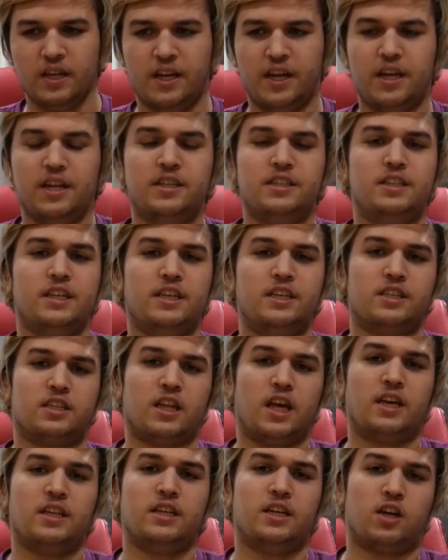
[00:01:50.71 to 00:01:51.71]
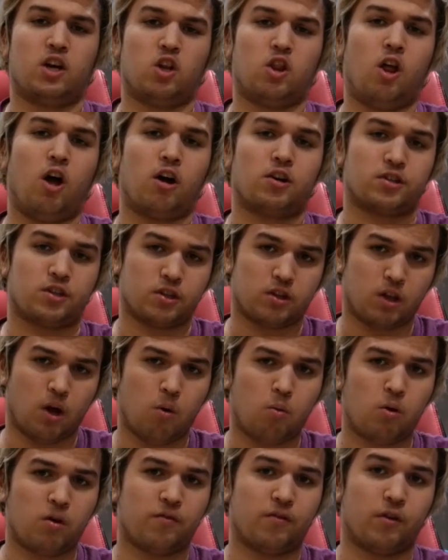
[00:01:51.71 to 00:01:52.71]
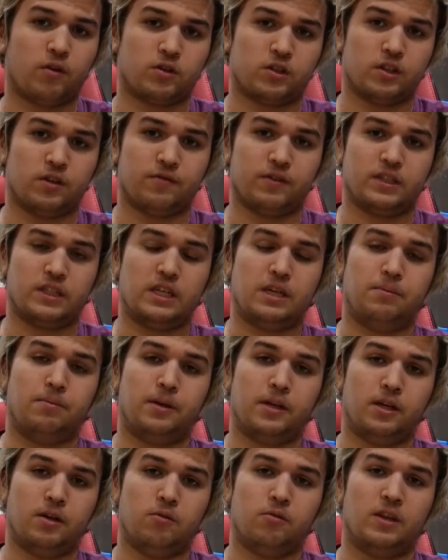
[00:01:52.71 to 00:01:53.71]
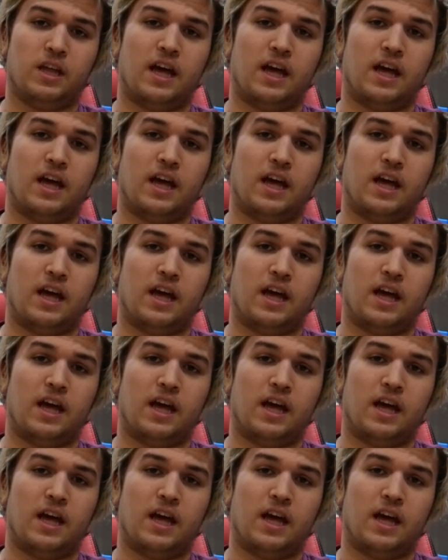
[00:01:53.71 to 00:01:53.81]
it's the slightly clocked lower version of a CPU